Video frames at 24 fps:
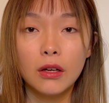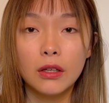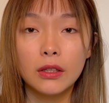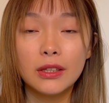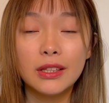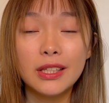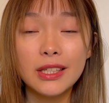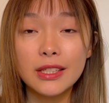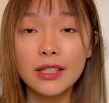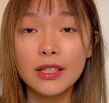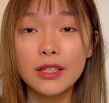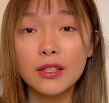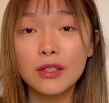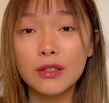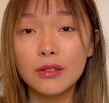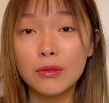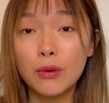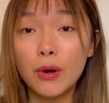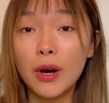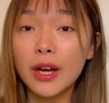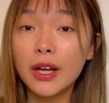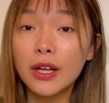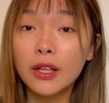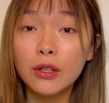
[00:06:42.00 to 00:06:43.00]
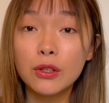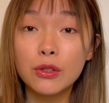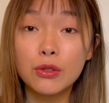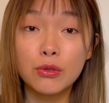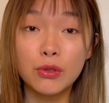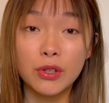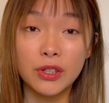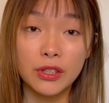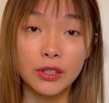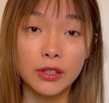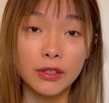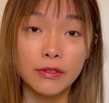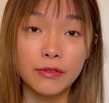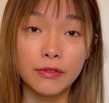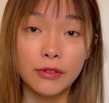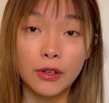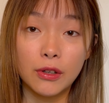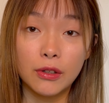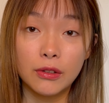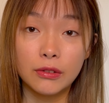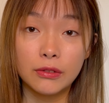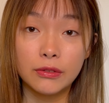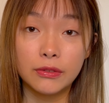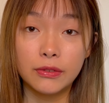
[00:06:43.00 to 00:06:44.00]
This is quite illustrative
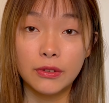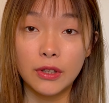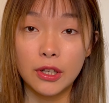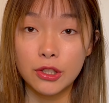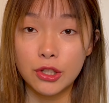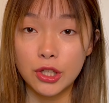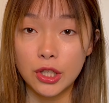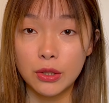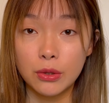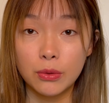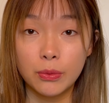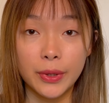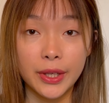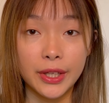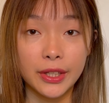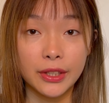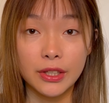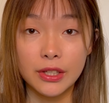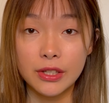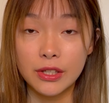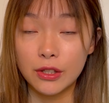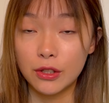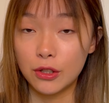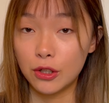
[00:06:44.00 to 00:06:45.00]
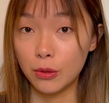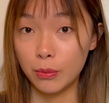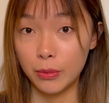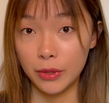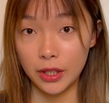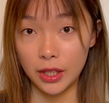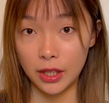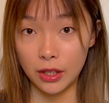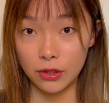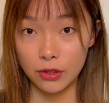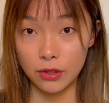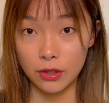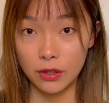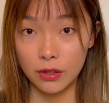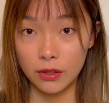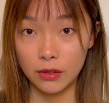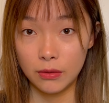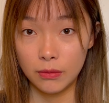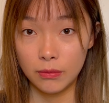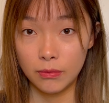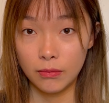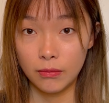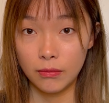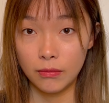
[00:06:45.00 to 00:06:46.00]
of a general weakness in human nature.
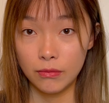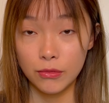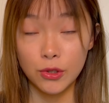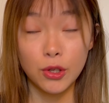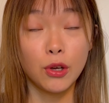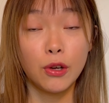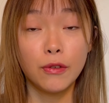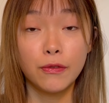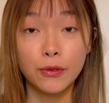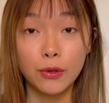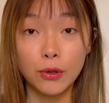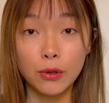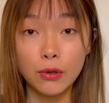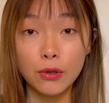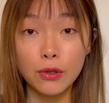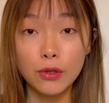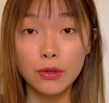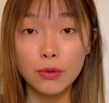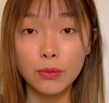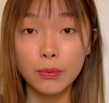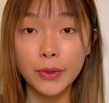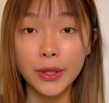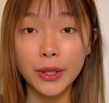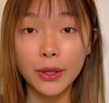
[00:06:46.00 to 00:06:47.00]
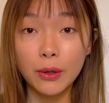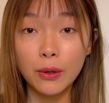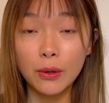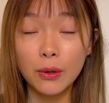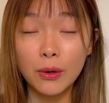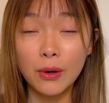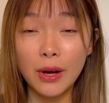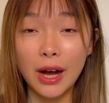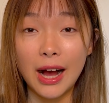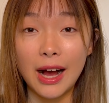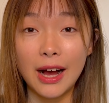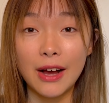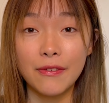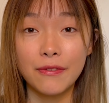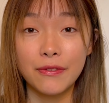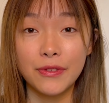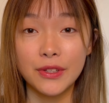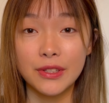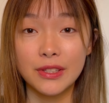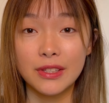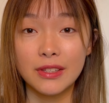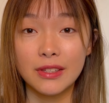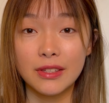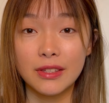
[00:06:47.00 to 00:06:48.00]
So, of course, we all have
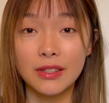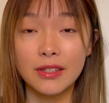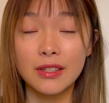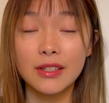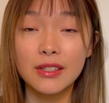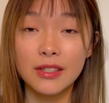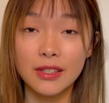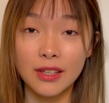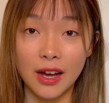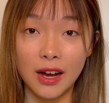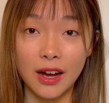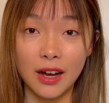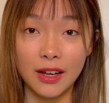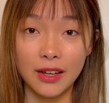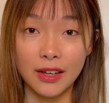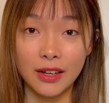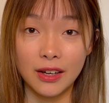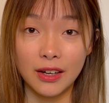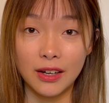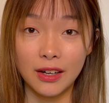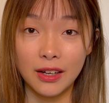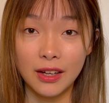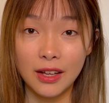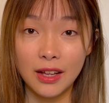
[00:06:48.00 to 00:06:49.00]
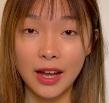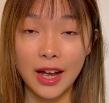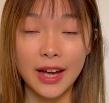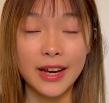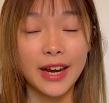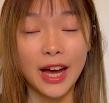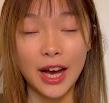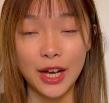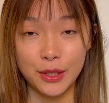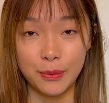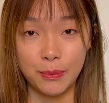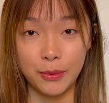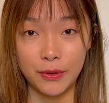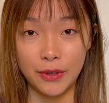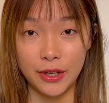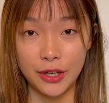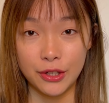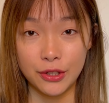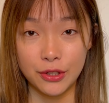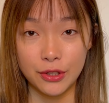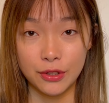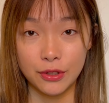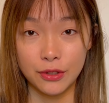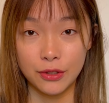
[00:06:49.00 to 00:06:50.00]
this desire and
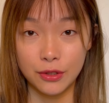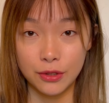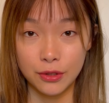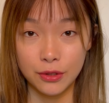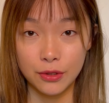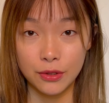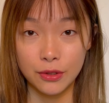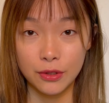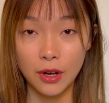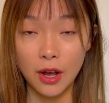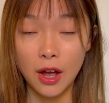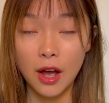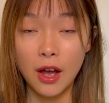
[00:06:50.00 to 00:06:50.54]
aspiration to